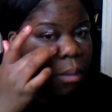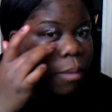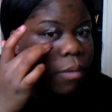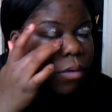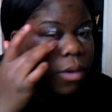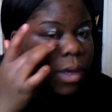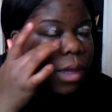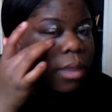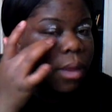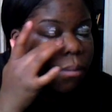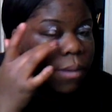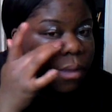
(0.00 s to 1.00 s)
Make sure you
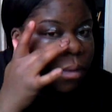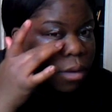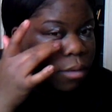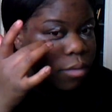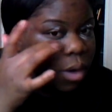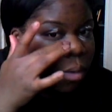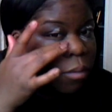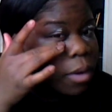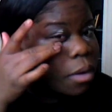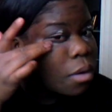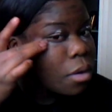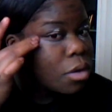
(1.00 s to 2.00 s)
get that blended in very
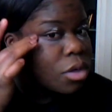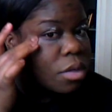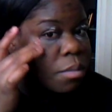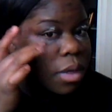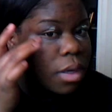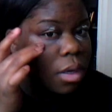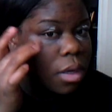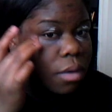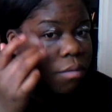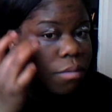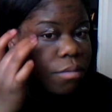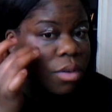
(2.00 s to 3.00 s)
well. It should be
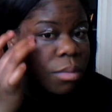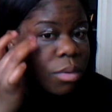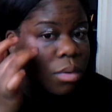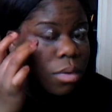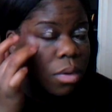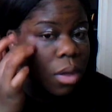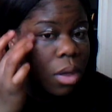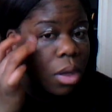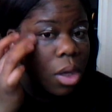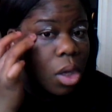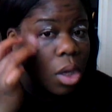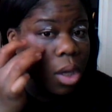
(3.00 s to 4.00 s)
invisible.
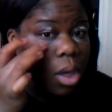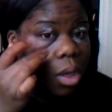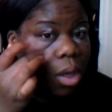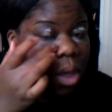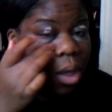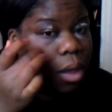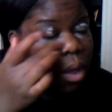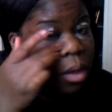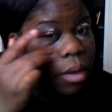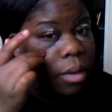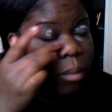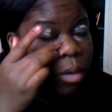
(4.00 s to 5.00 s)
Yeah,
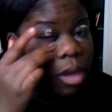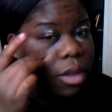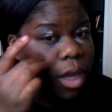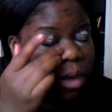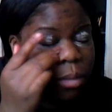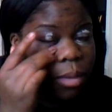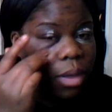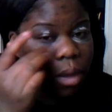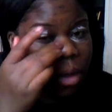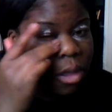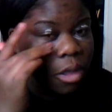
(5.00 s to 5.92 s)
you can bring it down a bit.